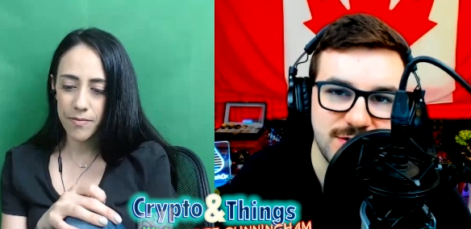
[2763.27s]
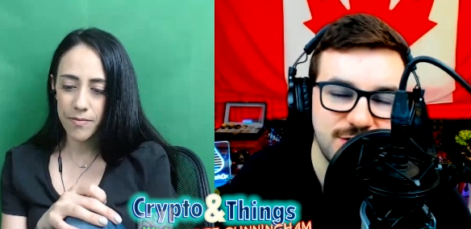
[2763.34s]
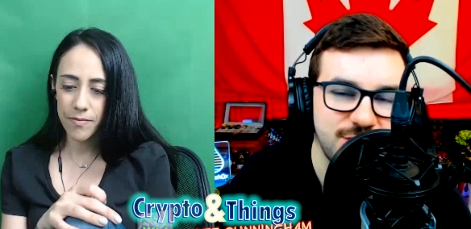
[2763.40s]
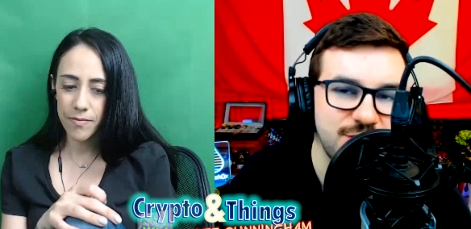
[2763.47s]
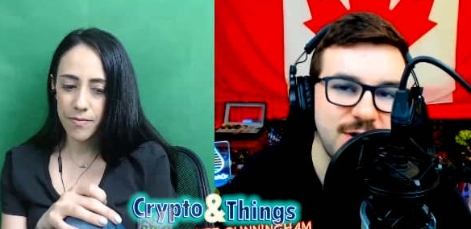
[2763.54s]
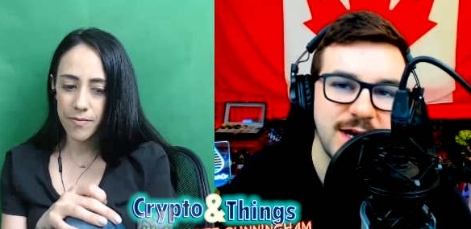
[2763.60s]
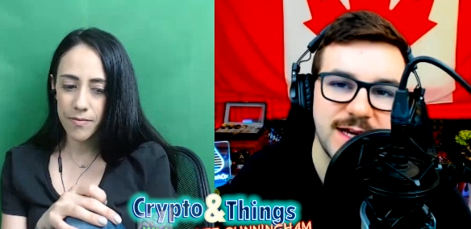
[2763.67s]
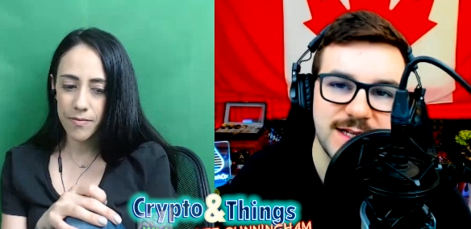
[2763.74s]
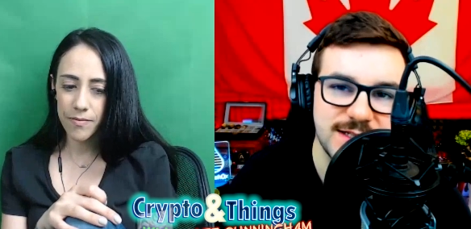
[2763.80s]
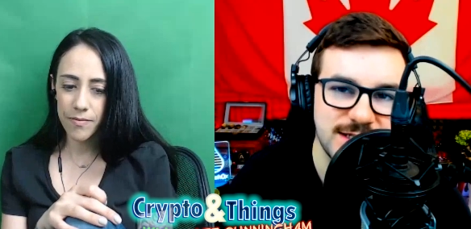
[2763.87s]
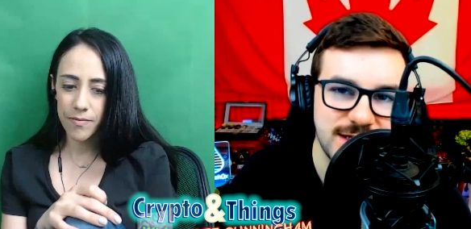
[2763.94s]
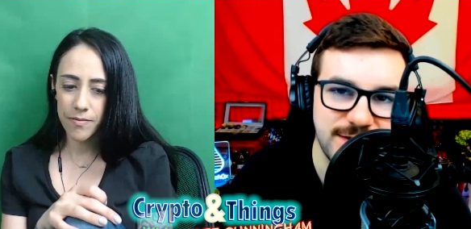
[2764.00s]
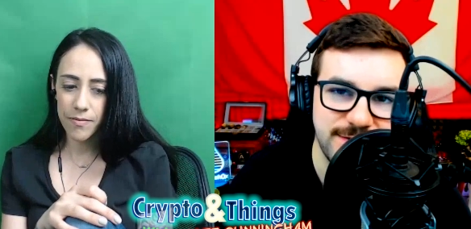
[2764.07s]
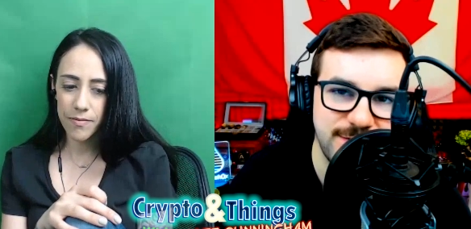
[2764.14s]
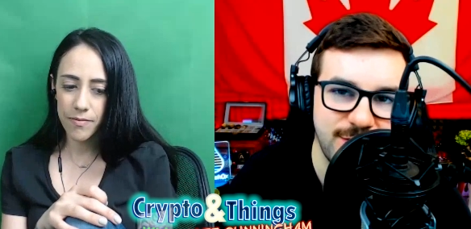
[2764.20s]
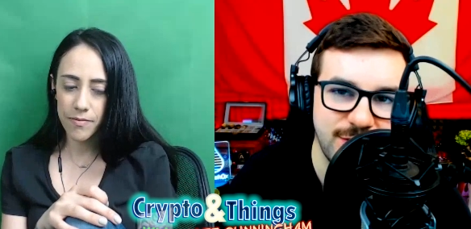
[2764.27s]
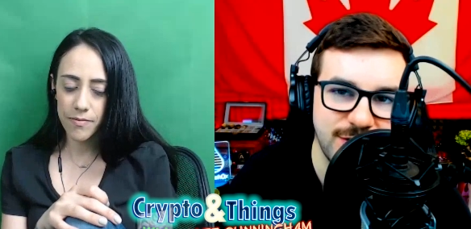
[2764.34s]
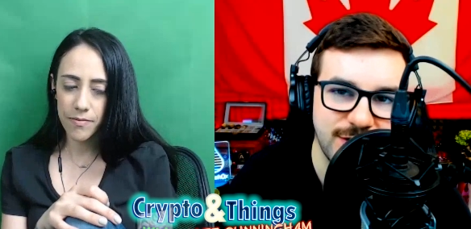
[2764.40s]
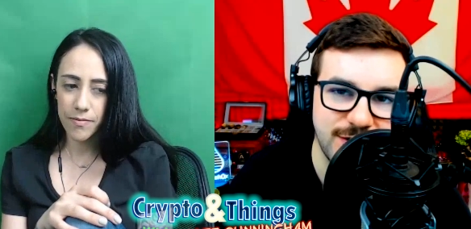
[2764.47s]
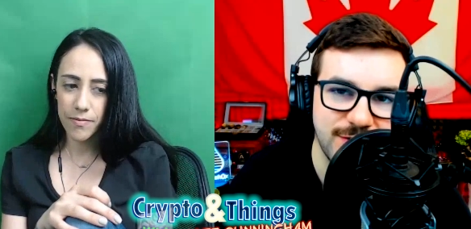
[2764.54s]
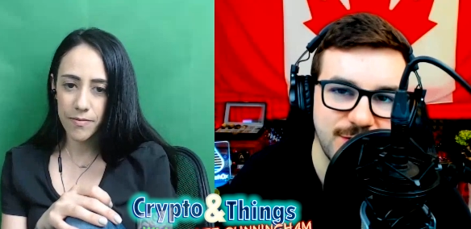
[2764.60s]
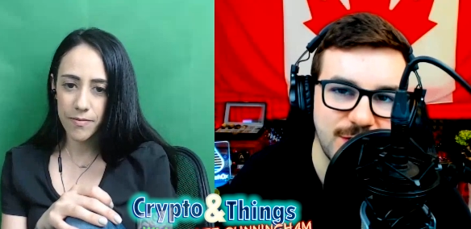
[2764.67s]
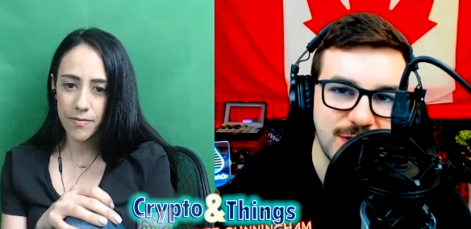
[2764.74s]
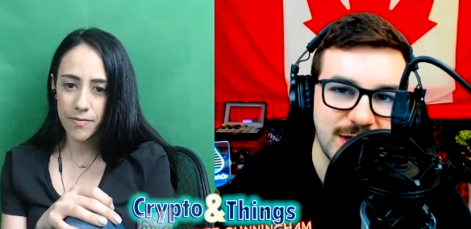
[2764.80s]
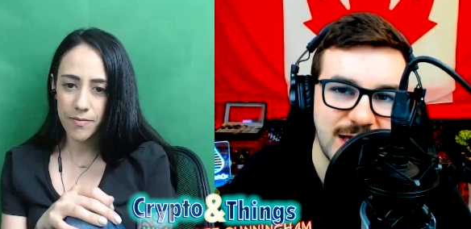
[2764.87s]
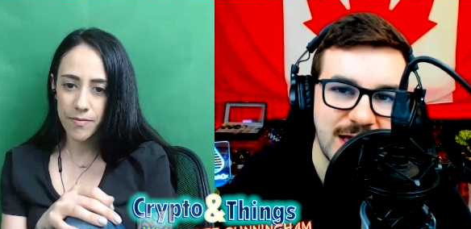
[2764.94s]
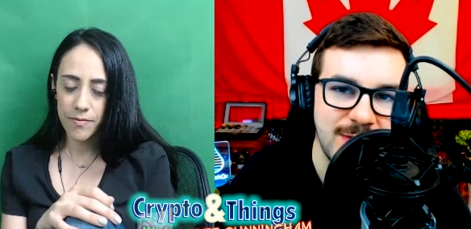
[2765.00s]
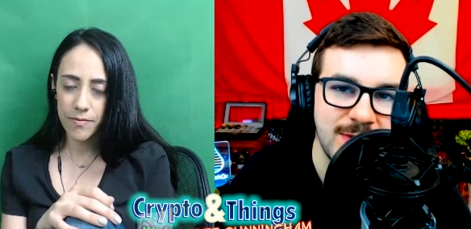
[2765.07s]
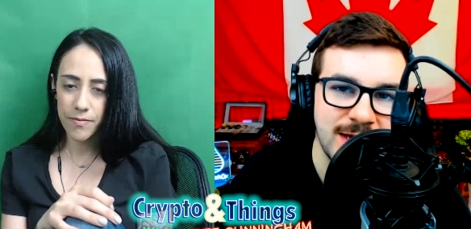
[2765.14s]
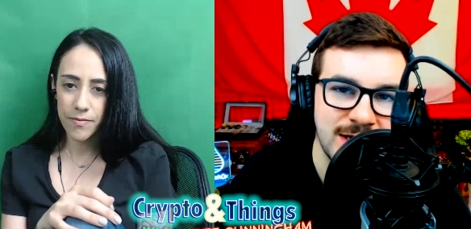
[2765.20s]
Speaker 1: crazy for, for the
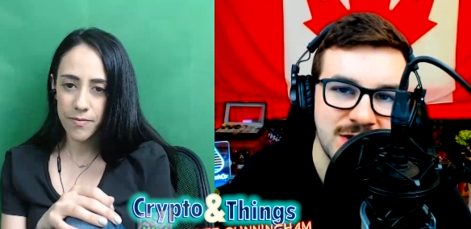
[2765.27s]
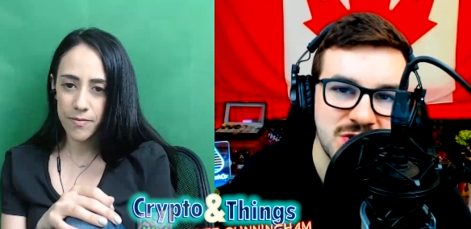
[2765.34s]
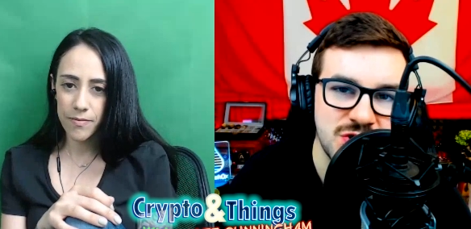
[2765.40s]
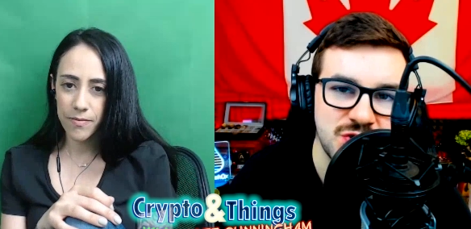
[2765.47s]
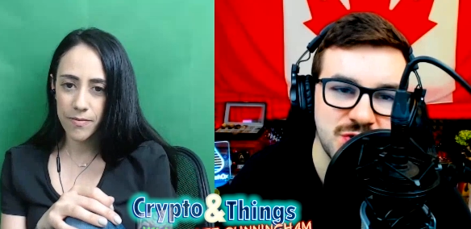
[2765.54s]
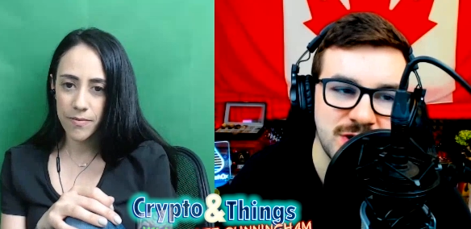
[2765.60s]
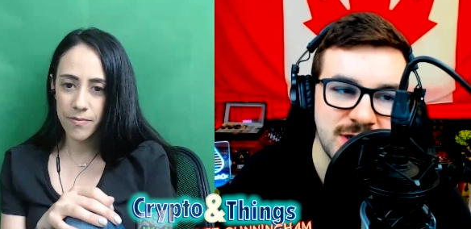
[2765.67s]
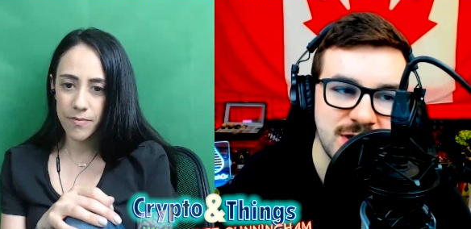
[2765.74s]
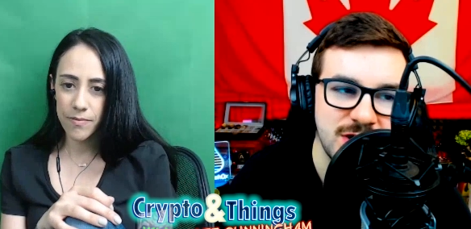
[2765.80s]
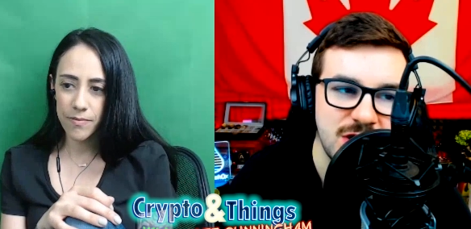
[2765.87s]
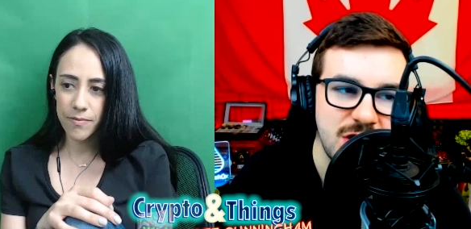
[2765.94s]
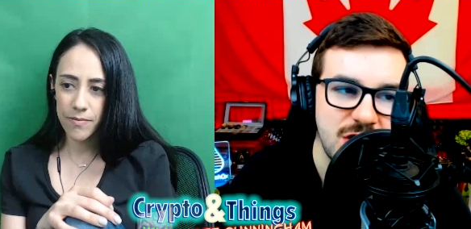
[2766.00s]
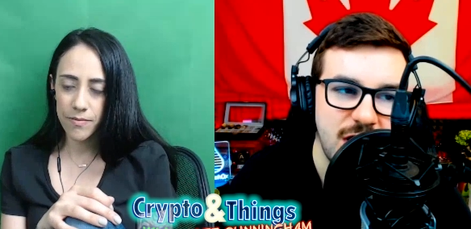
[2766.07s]
gaming industry and,